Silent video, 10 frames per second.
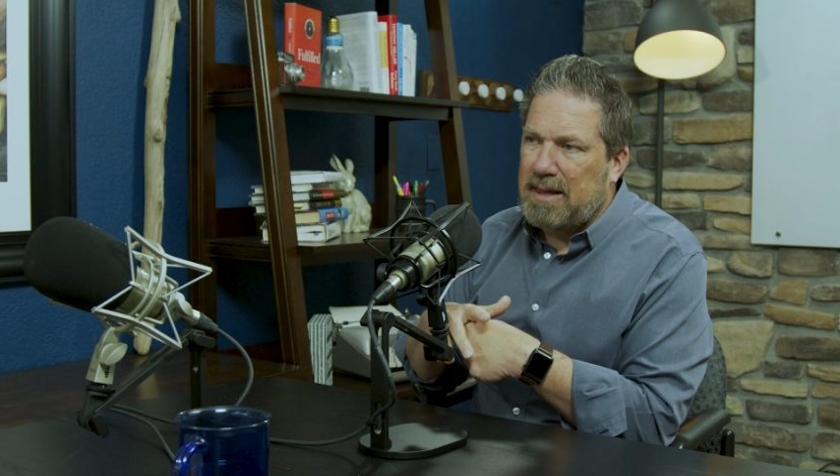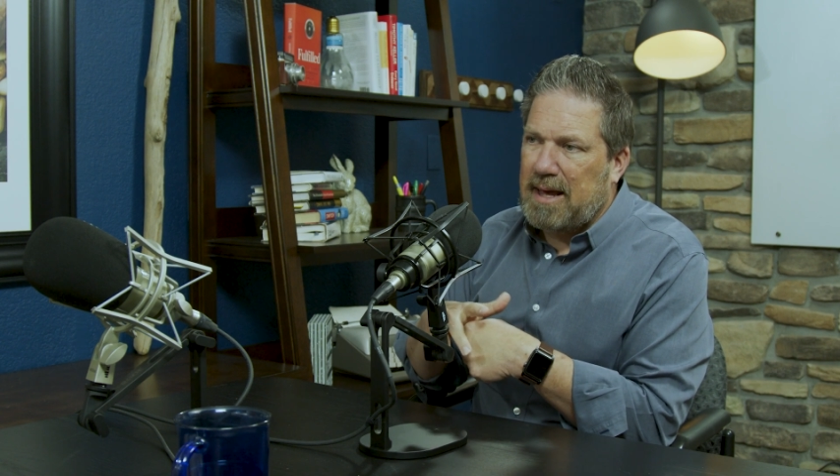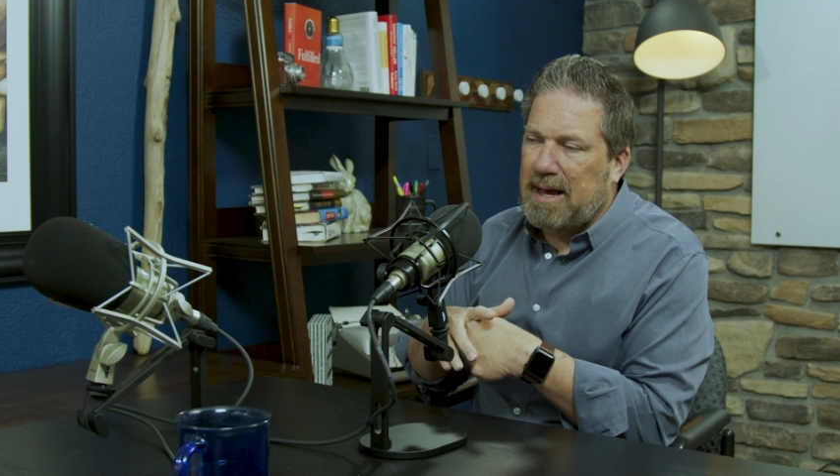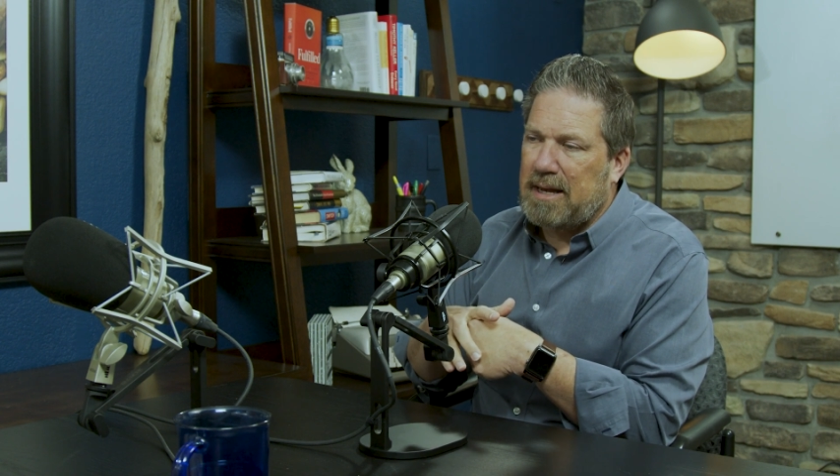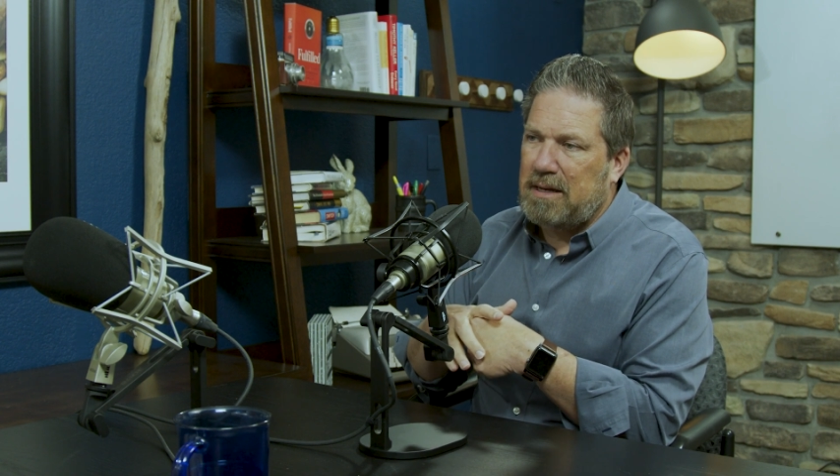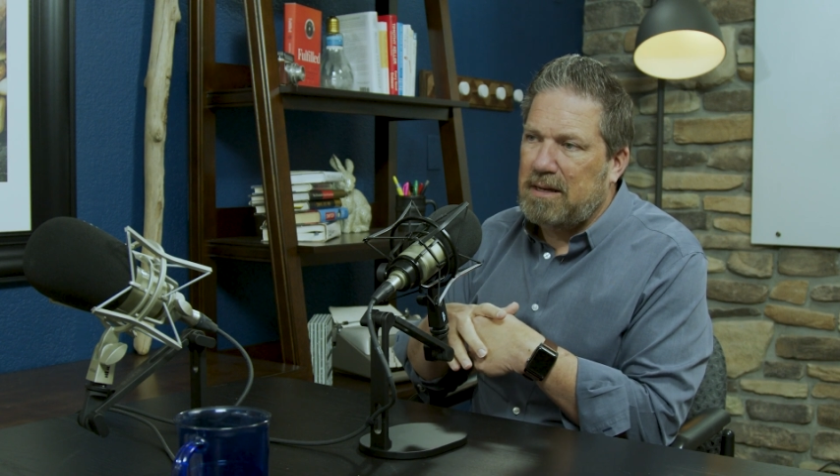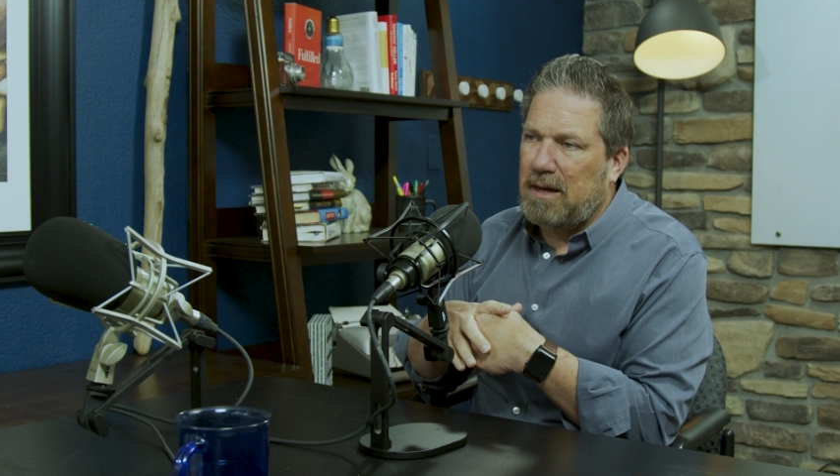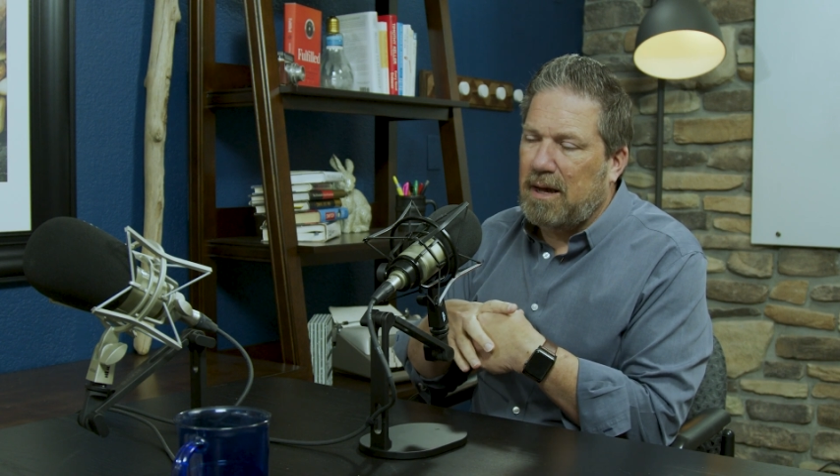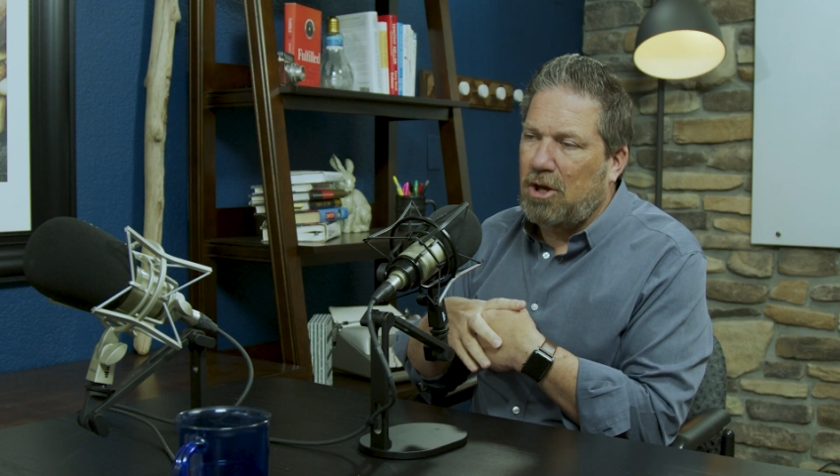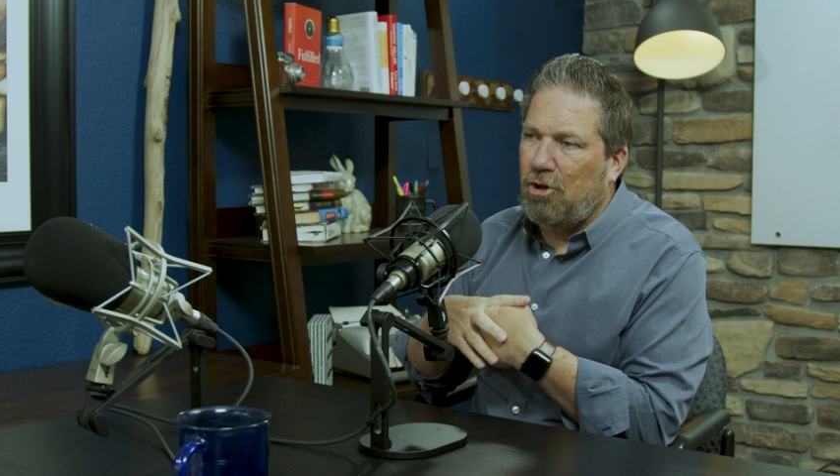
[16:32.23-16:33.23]
They had
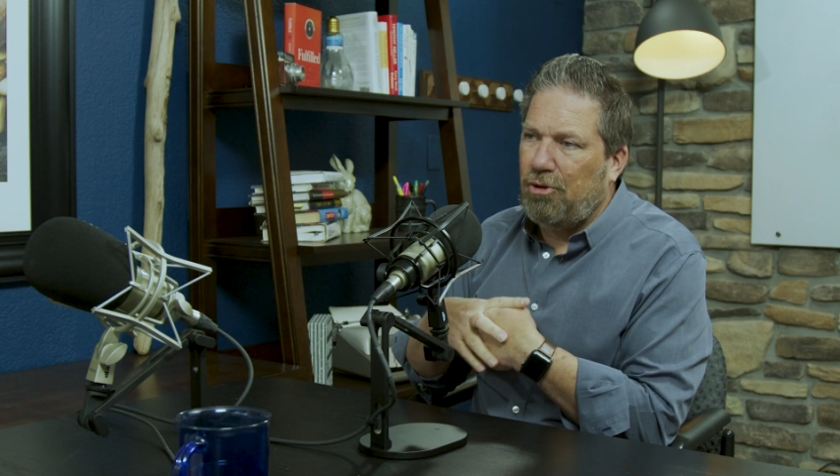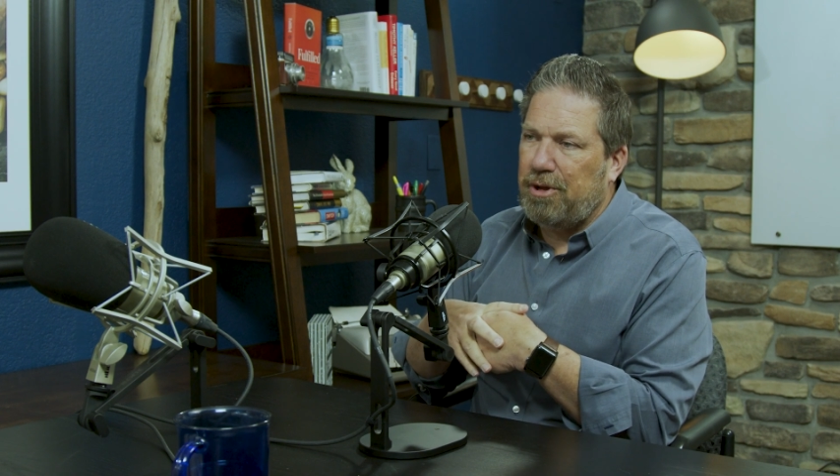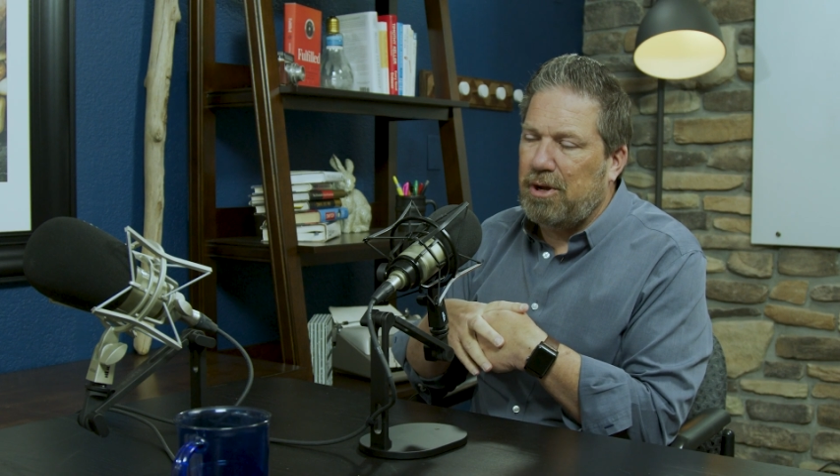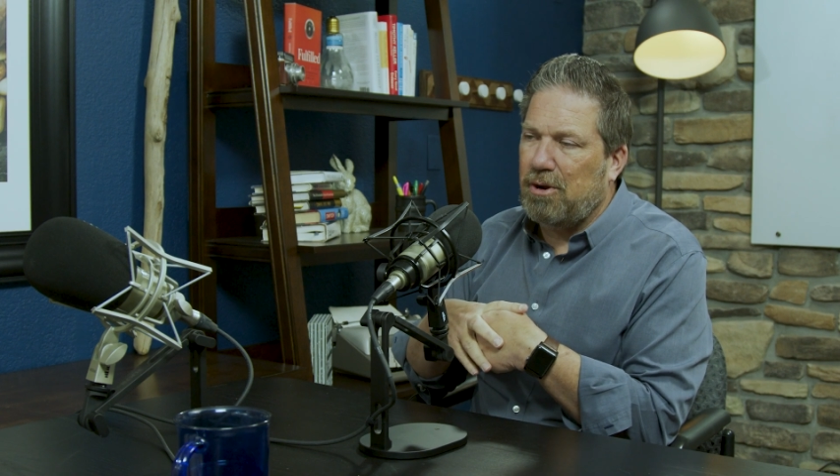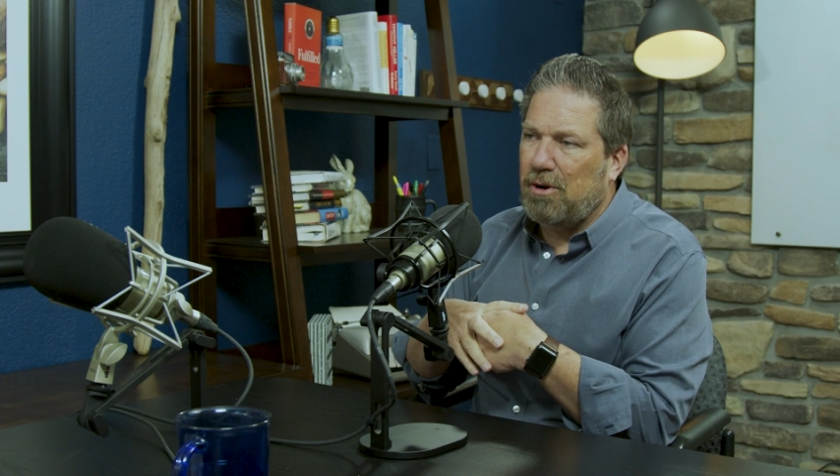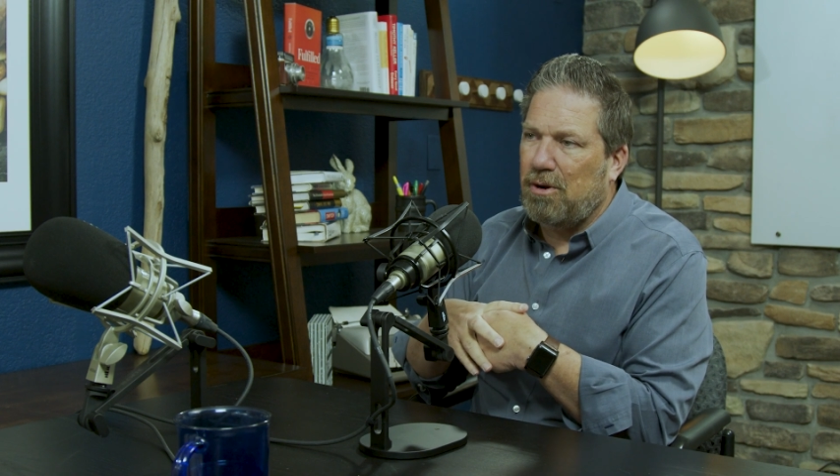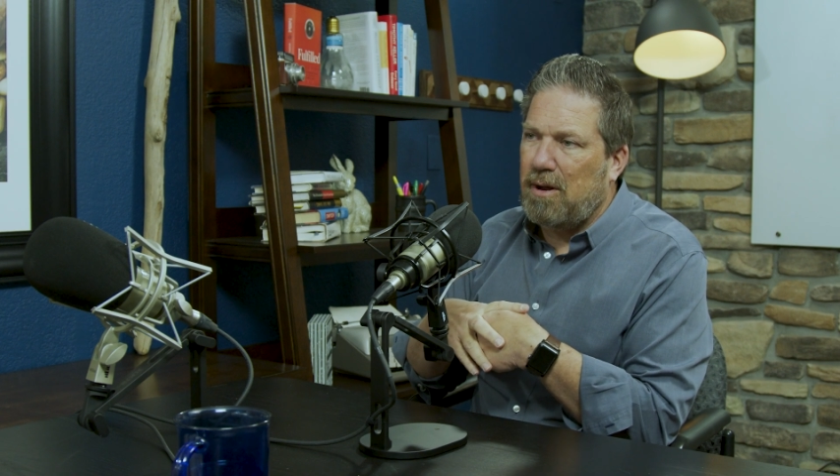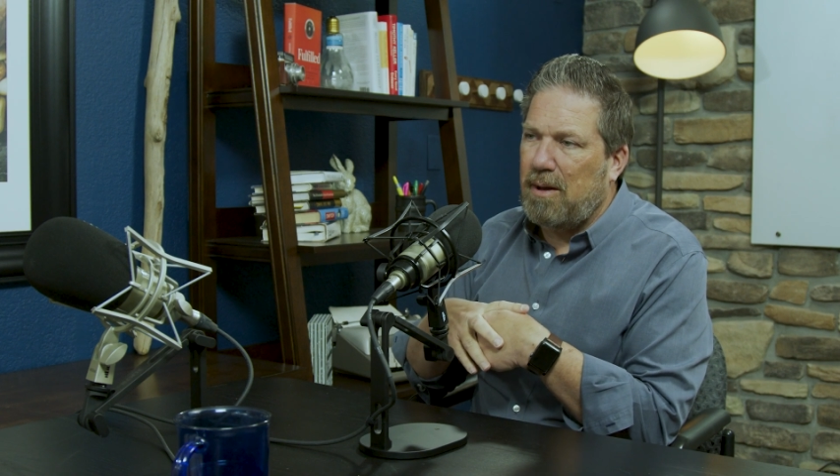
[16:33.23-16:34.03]
a clear,